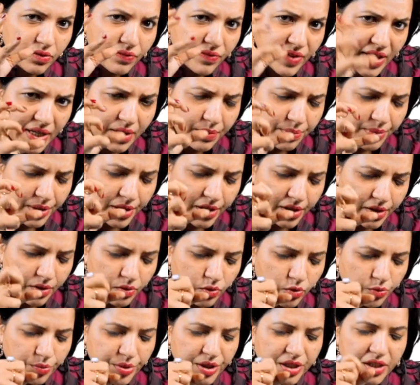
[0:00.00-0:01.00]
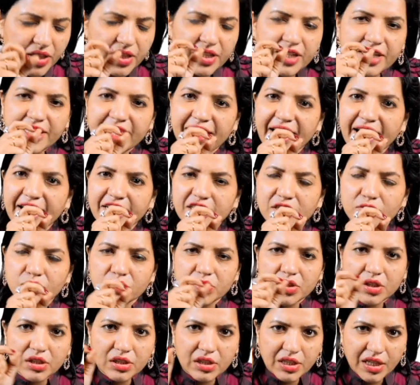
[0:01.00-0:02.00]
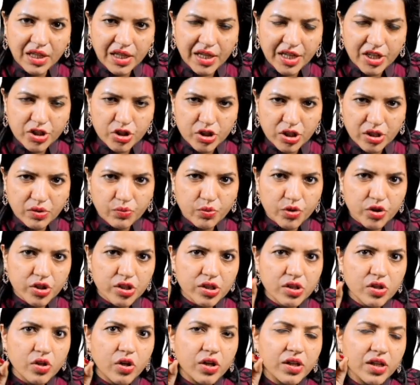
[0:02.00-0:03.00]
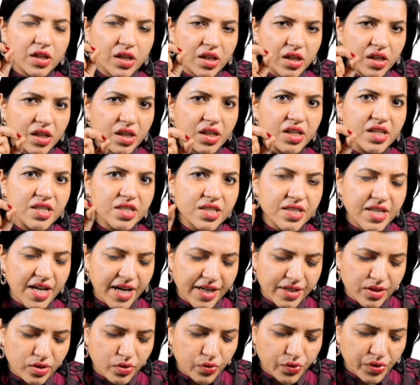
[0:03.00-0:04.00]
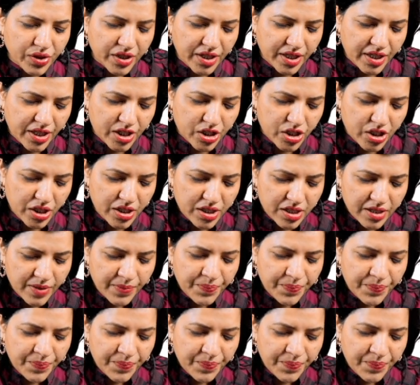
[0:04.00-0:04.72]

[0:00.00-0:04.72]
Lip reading: when bilirubin reacts with a reagent which is called Ehrlich diazo reagent,